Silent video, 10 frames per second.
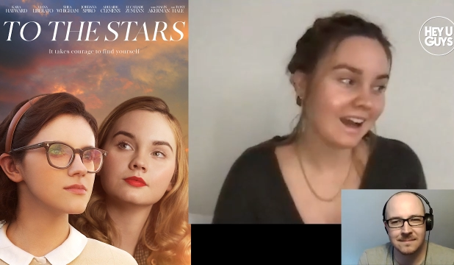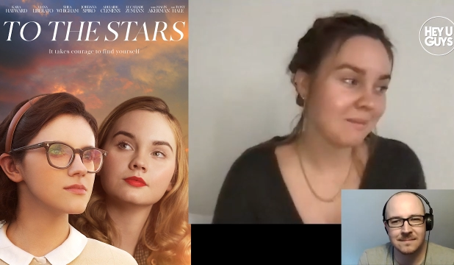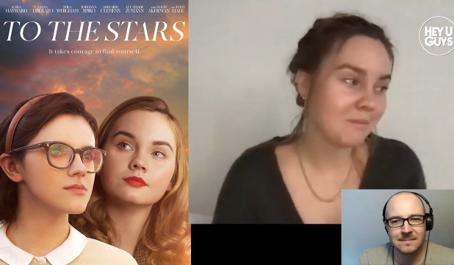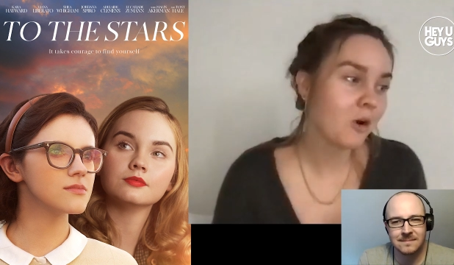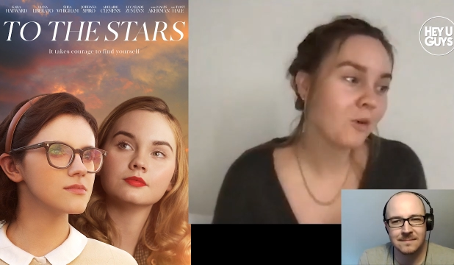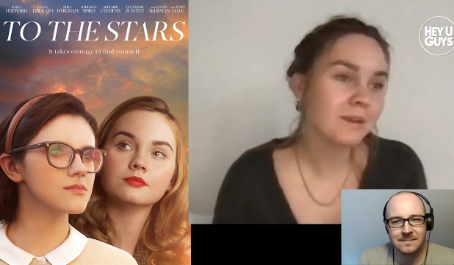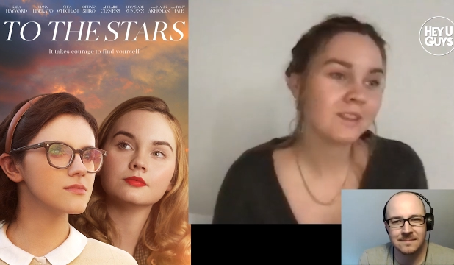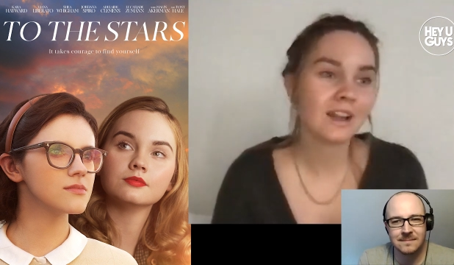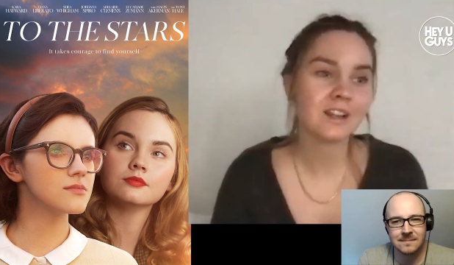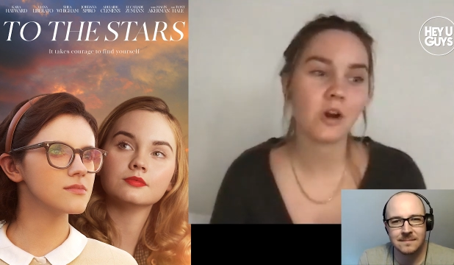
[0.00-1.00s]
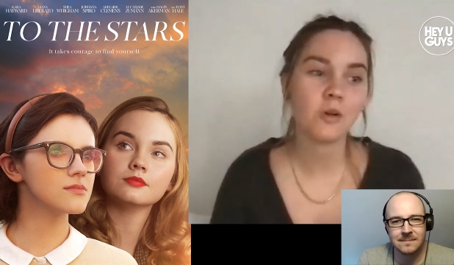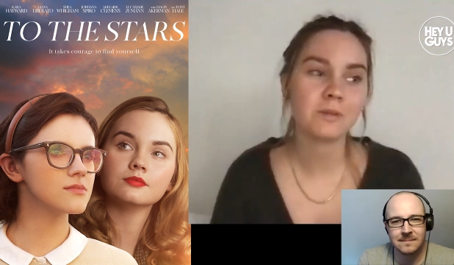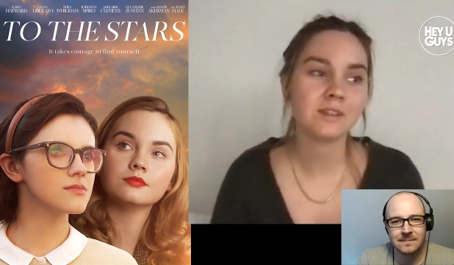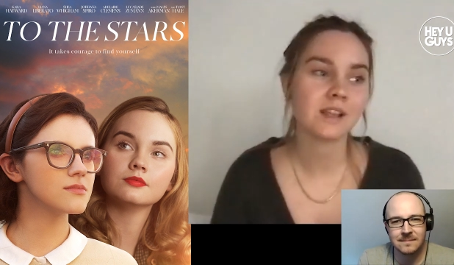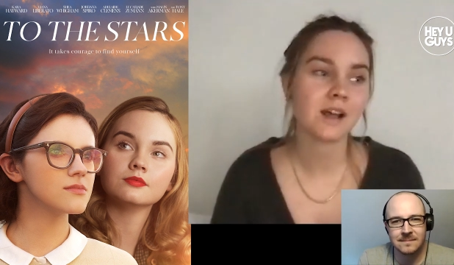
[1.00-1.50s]
Speaker 1: i'm hoping that it
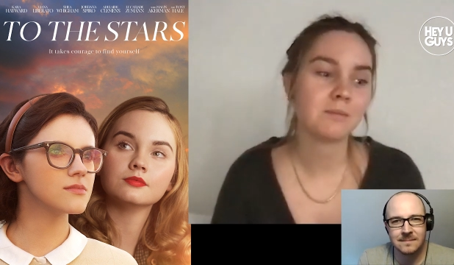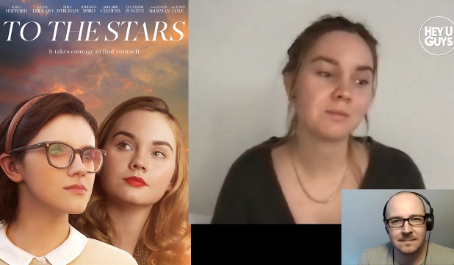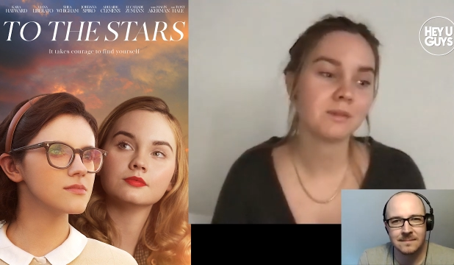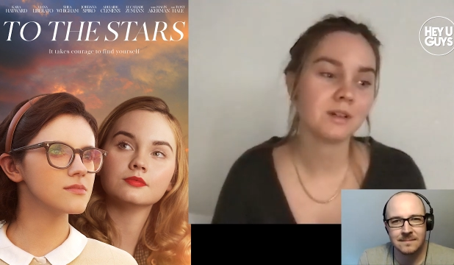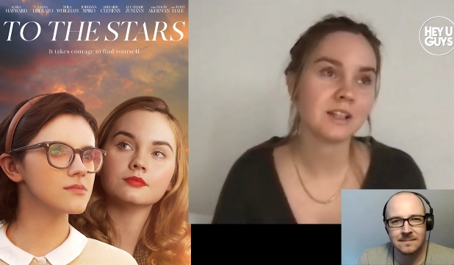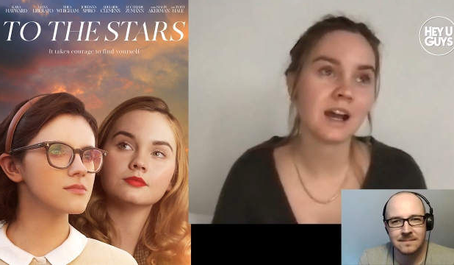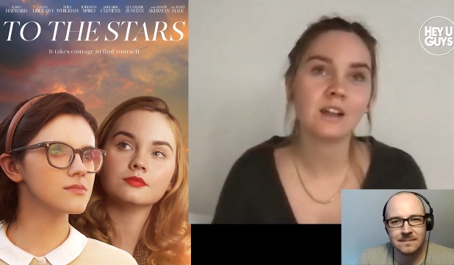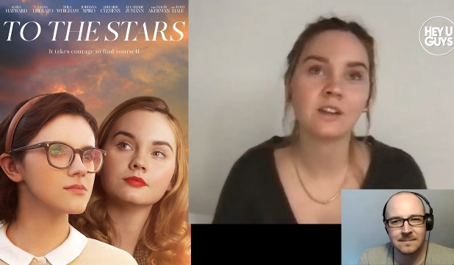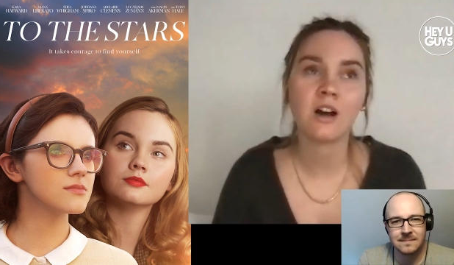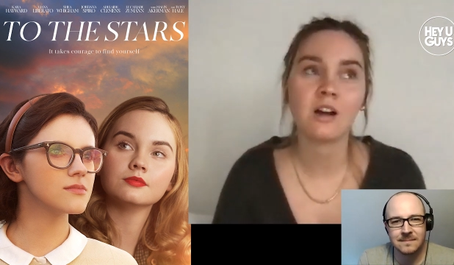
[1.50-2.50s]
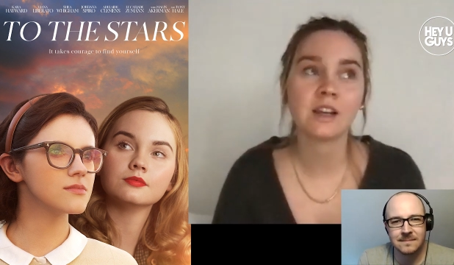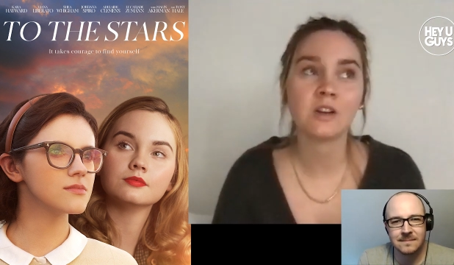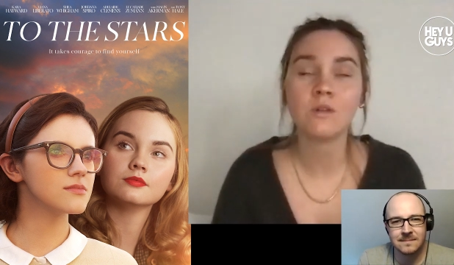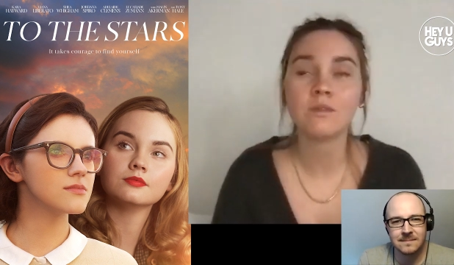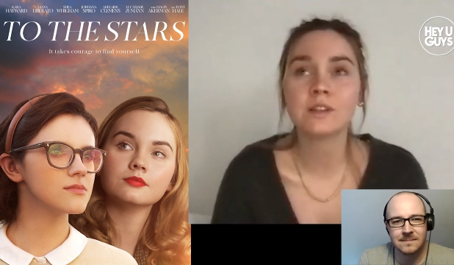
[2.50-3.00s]
opens up a dialogue and
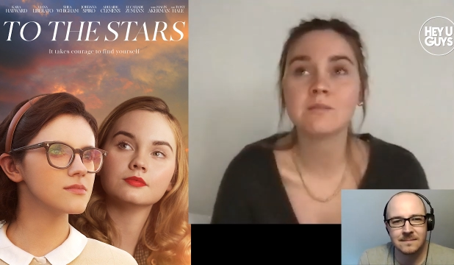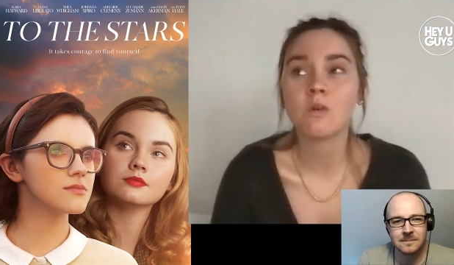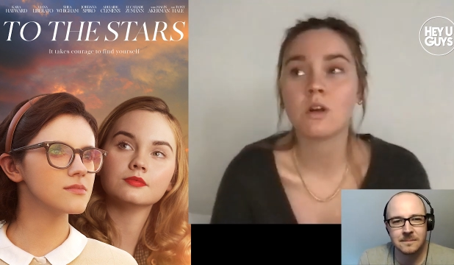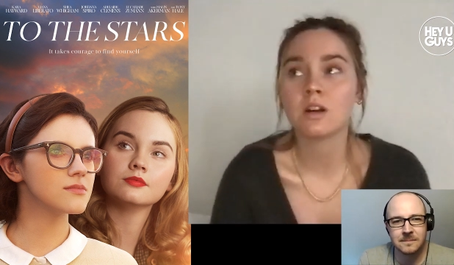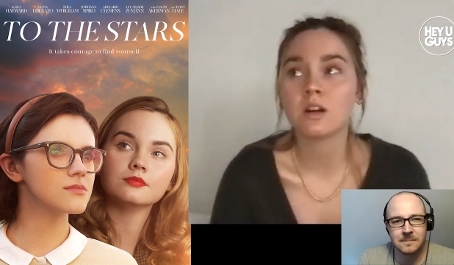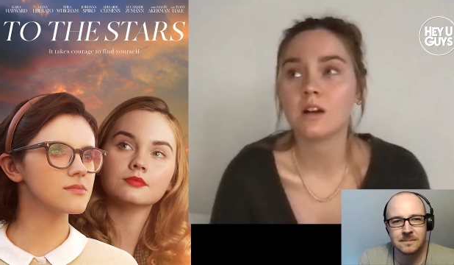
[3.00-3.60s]
hopefully more